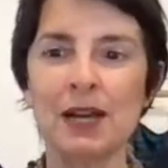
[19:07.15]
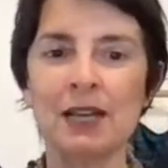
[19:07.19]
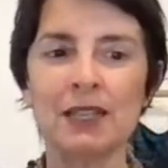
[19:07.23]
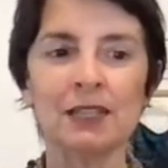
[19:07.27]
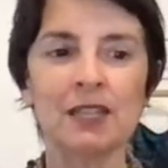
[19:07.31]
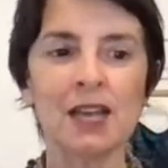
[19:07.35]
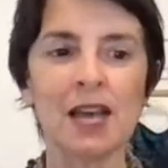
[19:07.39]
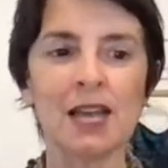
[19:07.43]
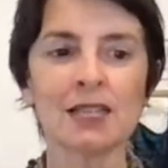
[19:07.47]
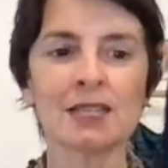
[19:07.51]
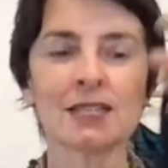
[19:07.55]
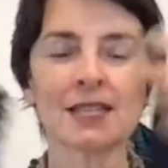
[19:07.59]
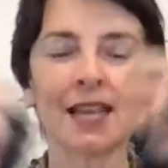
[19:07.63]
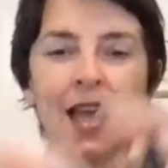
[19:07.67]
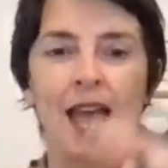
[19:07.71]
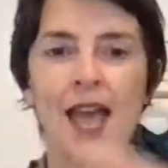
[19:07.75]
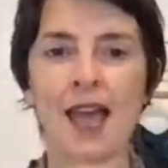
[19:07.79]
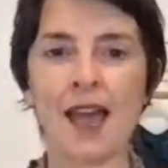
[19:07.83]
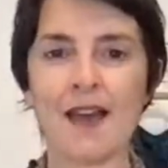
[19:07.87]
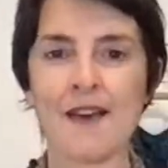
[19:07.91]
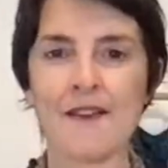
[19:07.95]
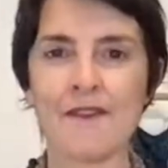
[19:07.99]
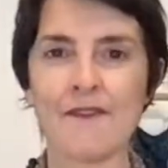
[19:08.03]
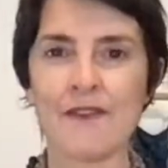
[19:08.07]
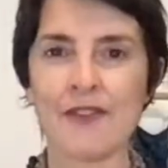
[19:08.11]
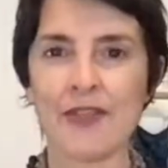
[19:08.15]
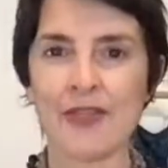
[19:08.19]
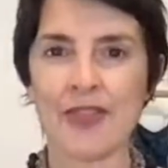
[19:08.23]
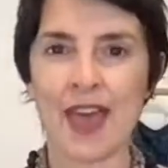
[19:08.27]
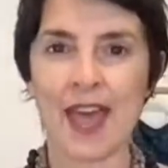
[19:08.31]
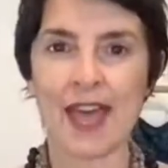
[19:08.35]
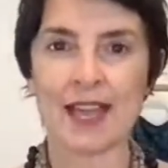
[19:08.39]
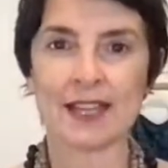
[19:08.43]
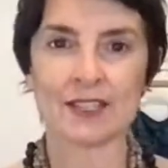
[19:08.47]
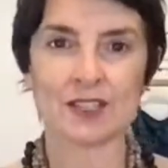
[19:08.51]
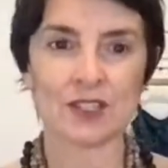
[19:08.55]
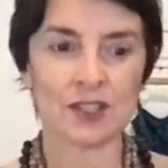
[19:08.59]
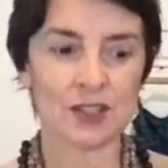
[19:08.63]
like to have
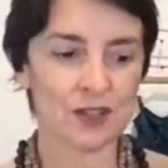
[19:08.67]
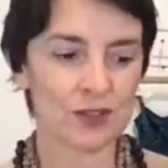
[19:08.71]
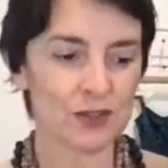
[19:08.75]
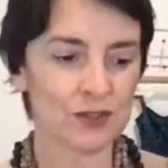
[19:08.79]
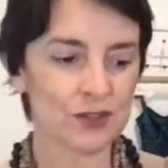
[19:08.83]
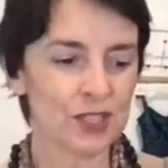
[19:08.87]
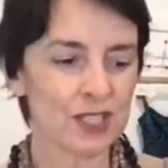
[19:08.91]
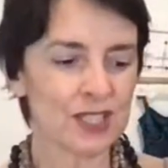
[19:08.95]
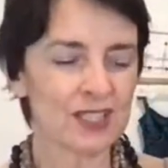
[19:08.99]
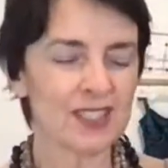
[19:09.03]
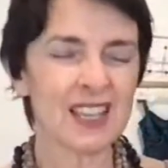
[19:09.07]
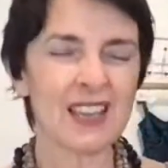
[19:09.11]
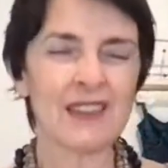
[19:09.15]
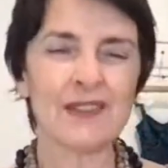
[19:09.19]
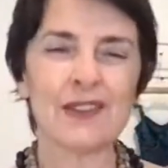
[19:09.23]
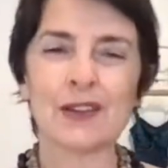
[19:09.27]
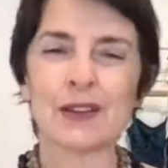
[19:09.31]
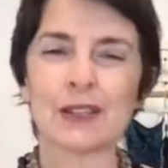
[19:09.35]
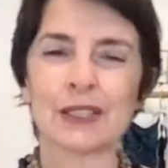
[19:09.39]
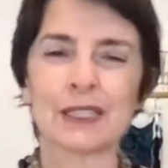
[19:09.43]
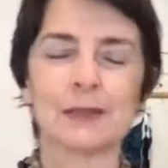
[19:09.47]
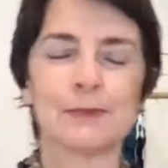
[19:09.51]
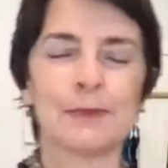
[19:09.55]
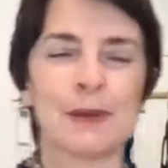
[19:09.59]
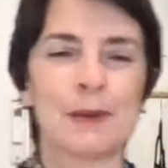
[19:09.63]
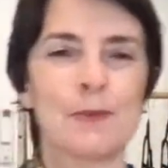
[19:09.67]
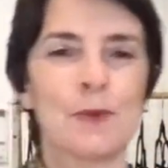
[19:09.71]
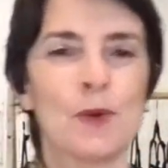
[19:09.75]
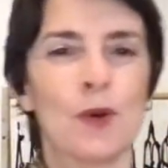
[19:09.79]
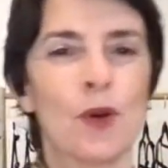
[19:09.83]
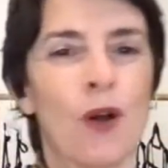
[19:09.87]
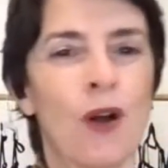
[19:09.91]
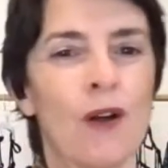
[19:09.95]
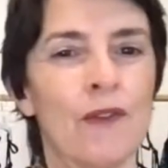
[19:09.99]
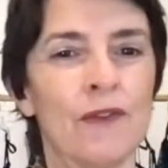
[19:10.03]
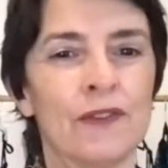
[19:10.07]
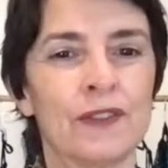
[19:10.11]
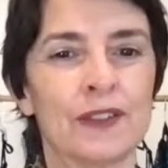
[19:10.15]
that to just give you a little bit more
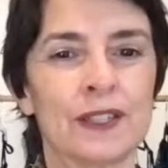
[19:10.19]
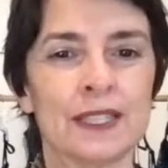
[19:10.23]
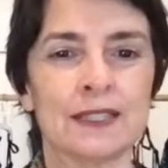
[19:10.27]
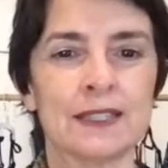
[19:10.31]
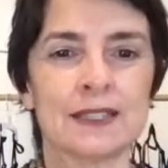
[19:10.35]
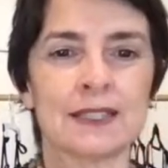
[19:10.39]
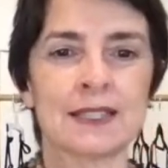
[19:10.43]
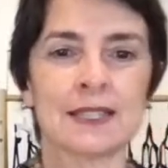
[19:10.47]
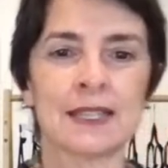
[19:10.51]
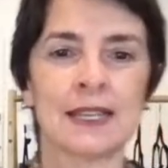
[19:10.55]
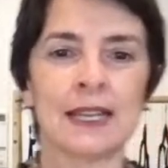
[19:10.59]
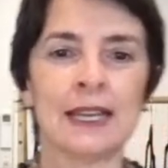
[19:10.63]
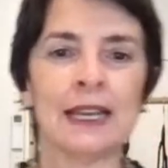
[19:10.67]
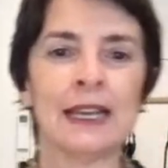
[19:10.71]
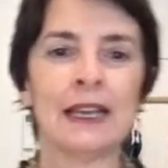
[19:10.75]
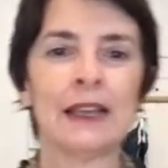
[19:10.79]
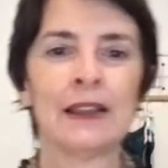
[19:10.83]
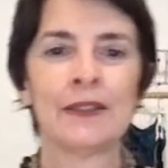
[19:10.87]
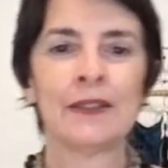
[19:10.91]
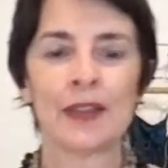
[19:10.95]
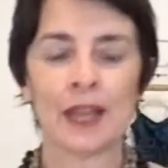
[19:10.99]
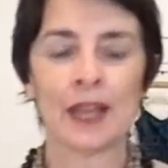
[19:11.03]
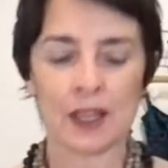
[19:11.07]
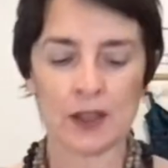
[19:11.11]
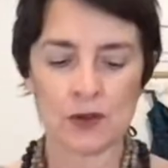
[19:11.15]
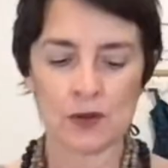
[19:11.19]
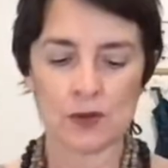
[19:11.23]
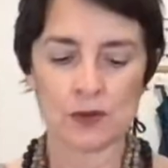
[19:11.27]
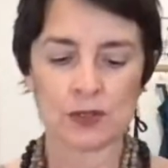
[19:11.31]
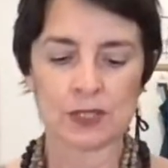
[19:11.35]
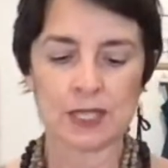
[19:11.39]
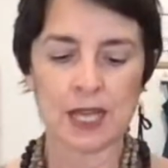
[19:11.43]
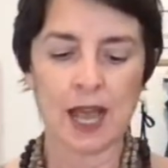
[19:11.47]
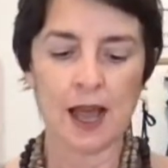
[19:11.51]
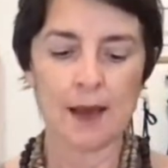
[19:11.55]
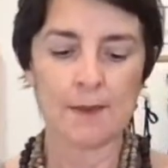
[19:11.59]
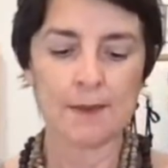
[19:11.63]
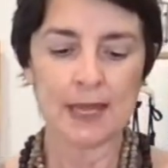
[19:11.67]
confidence that your
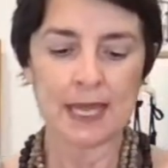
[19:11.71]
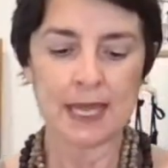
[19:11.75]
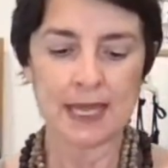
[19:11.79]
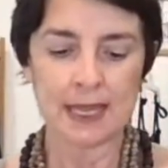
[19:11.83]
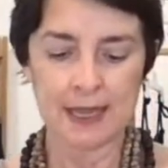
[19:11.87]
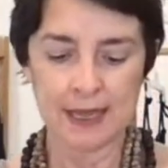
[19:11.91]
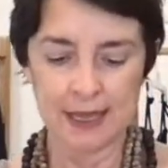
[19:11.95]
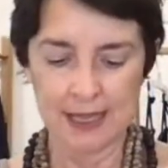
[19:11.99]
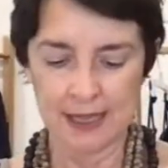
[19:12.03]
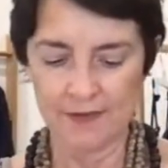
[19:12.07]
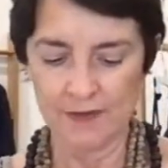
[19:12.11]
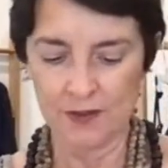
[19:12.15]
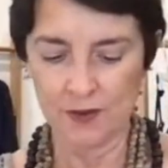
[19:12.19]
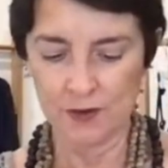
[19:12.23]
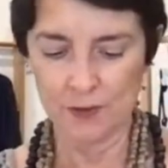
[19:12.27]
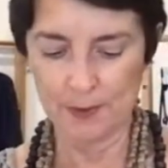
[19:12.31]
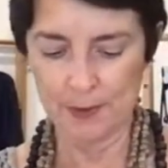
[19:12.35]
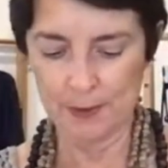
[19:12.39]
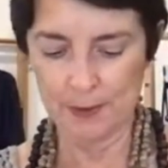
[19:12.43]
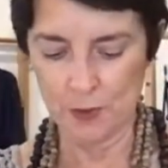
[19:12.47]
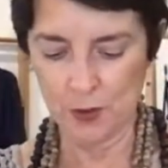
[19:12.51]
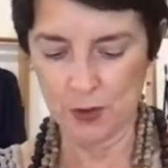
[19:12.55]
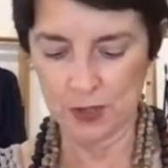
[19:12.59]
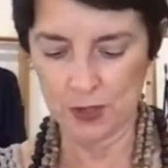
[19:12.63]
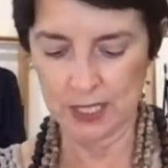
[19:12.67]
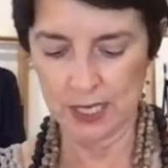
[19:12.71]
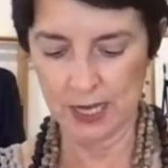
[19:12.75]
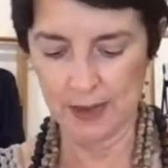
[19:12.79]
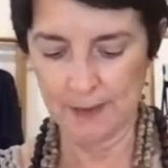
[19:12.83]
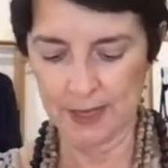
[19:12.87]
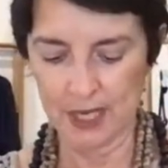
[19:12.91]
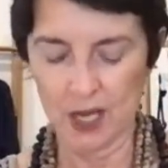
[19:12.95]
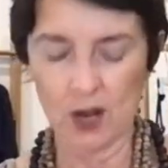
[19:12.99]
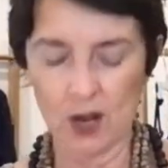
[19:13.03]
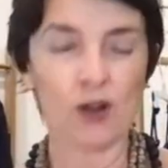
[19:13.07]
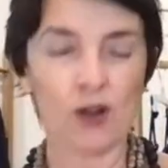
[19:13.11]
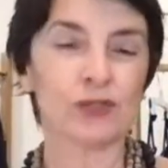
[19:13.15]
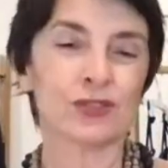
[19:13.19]
tummy, if you're a bit more
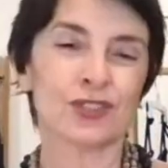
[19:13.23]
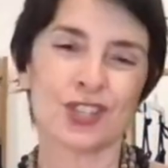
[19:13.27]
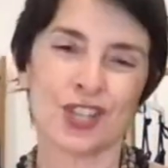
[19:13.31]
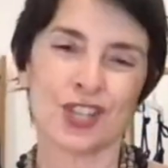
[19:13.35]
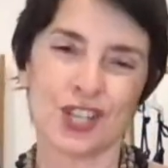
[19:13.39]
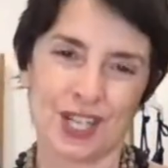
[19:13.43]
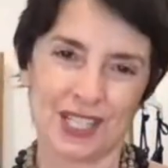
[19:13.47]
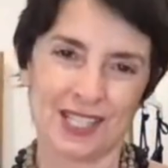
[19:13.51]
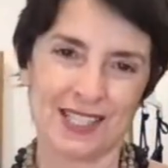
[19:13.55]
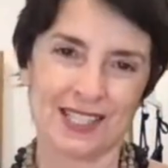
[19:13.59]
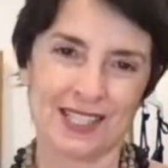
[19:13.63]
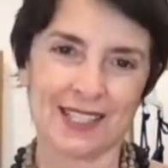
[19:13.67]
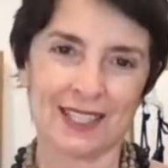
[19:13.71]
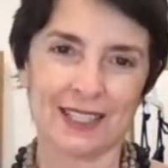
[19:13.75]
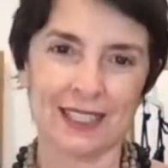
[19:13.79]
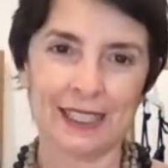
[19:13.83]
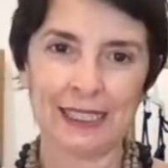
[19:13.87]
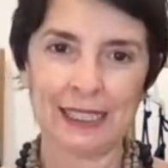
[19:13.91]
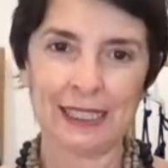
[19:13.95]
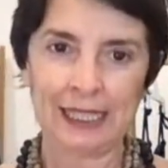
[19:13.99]
tummy conscious,